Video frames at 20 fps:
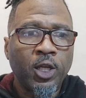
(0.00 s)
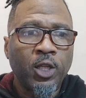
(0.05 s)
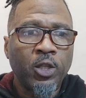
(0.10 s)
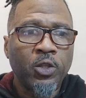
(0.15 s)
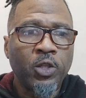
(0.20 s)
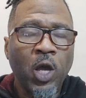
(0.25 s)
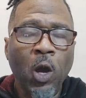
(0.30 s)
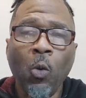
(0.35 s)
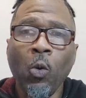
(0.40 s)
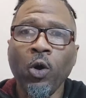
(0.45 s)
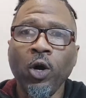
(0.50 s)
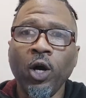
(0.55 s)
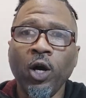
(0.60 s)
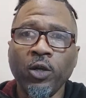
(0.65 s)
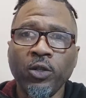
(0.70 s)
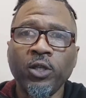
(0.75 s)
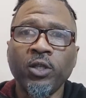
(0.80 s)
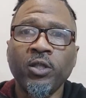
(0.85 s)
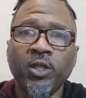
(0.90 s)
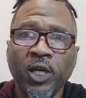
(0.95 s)
there were
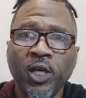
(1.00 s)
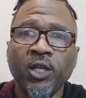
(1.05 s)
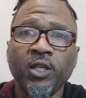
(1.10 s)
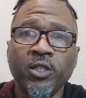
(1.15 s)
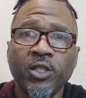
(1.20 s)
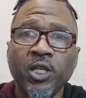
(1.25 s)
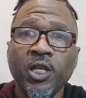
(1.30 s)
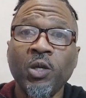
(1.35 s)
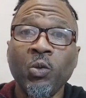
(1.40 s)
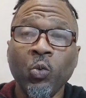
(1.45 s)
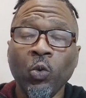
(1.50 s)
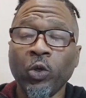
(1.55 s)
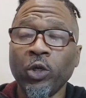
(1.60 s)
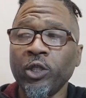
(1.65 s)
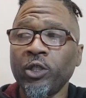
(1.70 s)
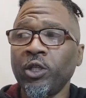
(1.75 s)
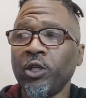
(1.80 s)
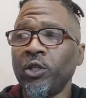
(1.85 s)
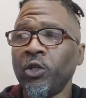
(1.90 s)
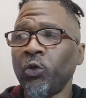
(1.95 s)
other things he
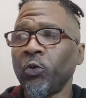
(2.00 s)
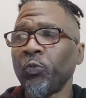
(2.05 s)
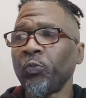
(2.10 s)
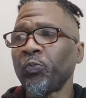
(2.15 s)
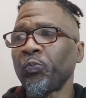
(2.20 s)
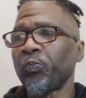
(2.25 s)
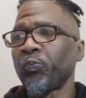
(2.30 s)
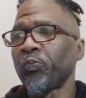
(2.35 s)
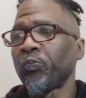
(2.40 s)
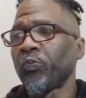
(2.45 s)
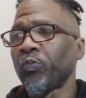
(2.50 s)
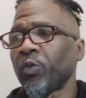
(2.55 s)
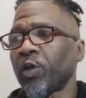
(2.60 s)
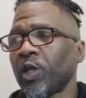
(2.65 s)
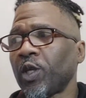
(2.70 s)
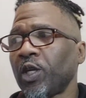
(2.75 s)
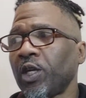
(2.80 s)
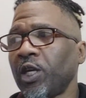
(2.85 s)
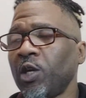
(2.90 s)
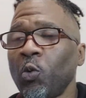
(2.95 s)
wanted to do.
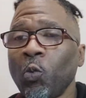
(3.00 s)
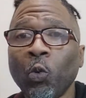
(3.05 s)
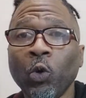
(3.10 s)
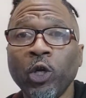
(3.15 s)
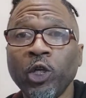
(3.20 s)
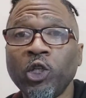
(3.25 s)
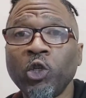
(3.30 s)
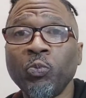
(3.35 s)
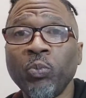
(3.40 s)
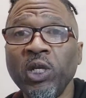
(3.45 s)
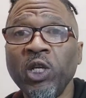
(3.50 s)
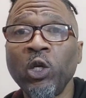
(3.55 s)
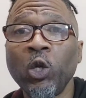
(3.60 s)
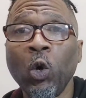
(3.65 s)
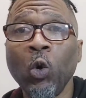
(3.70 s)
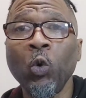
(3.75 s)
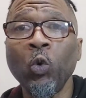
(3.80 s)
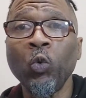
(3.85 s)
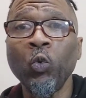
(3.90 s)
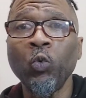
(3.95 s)
He wanted to be
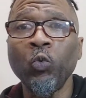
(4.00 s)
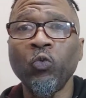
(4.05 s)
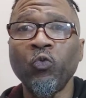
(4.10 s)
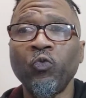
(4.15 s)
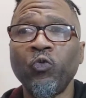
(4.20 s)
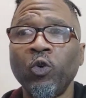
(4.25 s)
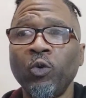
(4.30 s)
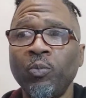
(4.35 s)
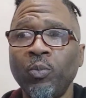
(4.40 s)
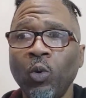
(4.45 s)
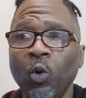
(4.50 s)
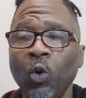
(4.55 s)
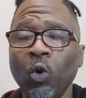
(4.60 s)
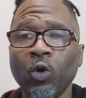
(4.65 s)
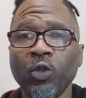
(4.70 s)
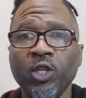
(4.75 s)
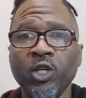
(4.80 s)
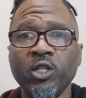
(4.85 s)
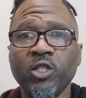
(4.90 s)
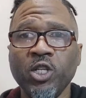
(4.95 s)
known for
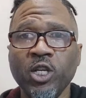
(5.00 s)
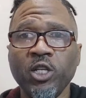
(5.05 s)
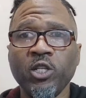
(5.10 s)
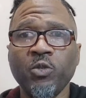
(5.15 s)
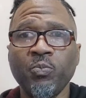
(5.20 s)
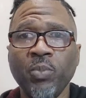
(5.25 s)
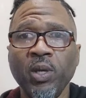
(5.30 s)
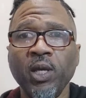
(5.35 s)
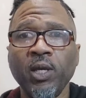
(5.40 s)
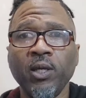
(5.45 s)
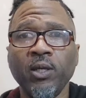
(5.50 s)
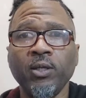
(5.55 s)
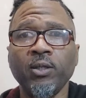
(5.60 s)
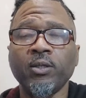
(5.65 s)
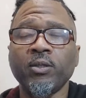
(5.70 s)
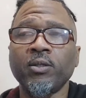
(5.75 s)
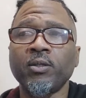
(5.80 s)
more than just being